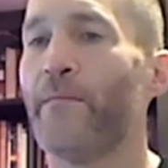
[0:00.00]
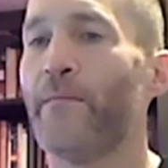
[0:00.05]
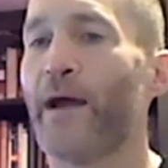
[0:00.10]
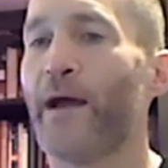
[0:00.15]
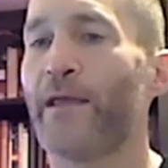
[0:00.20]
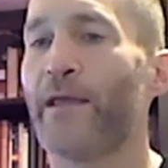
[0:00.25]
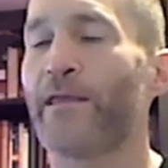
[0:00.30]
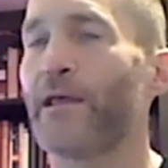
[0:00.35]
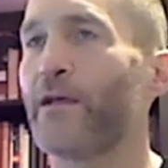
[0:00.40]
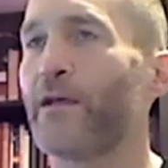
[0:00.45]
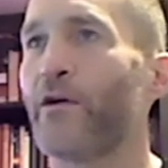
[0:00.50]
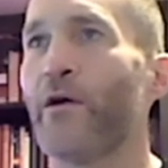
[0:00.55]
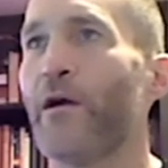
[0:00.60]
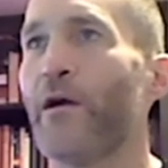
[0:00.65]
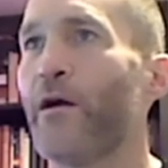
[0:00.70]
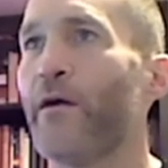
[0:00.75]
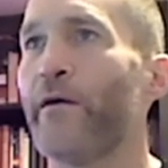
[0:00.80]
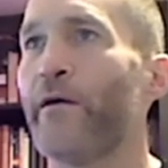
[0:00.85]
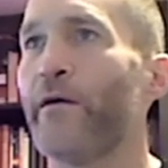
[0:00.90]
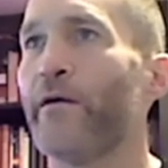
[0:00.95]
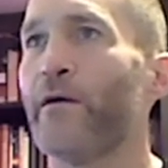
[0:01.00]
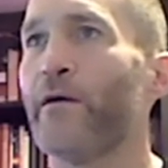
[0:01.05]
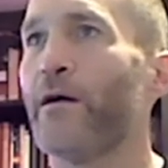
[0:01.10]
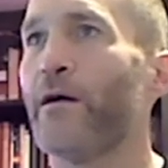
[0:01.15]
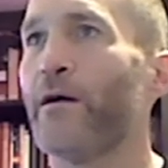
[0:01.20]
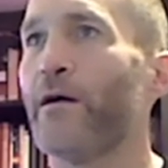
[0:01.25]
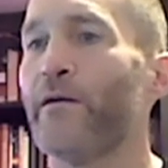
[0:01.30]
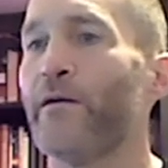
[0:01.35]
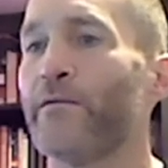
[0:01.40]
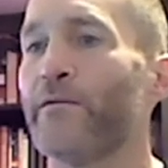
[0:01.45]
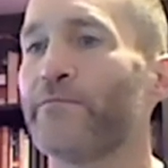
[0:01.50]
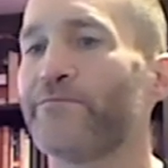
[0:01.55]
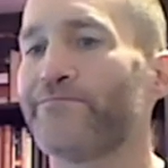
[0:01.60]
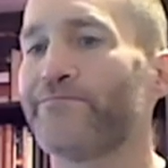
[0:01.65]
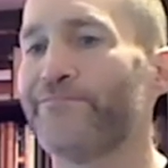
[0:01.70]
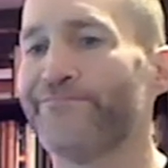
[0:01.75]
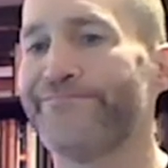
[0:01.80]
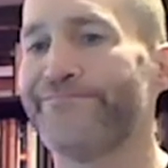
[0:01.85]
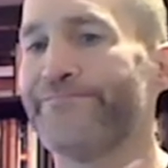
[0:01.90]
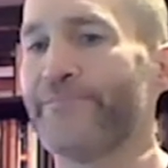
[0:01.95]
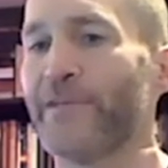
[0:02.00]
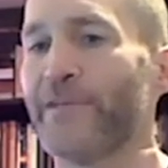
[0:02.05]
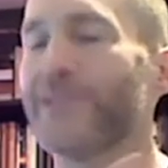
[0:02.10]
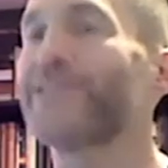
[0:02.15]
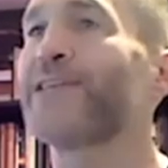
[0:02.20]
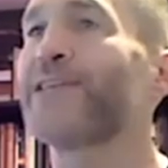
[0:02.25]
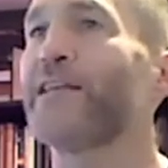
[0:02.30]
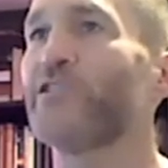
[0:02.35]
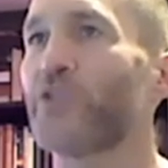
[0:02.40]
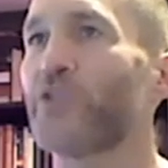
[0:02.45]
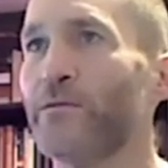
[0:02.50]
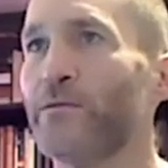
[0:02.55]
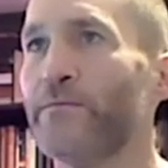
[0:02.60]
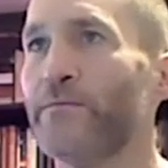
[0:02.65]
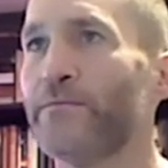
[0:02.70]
I think are essential